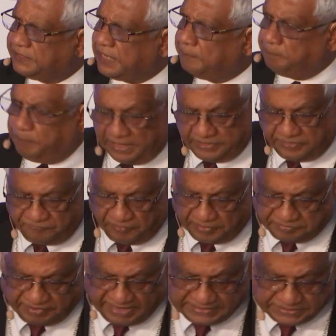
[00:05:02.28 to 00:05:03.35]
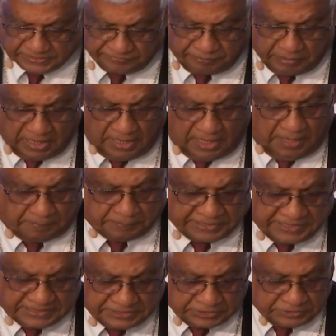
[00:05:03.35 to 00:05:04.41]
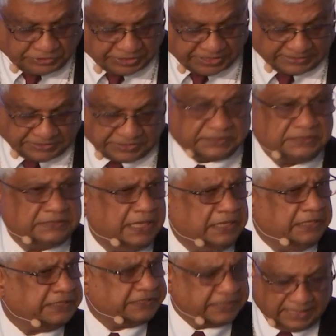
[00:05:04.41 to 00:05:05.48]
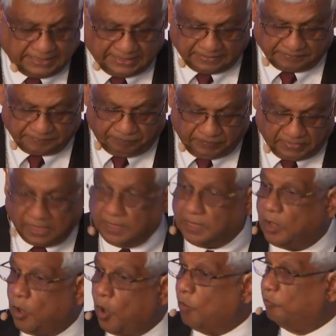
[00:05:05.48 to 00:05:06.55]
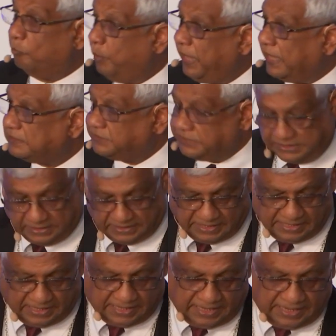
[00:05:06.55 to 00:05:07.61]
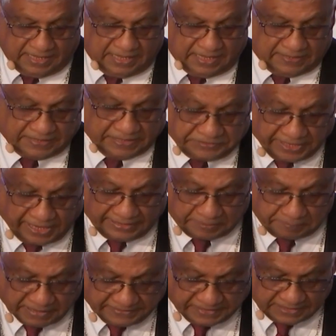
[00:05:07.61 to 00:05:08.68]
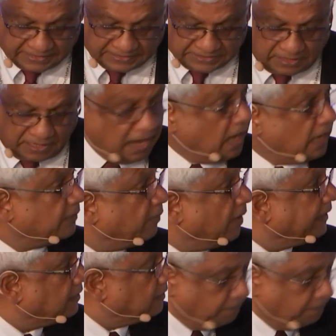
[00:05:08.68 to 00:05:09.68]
up by the Federation of Protestant Churches in Italy, of which the Italian Methodists are a vital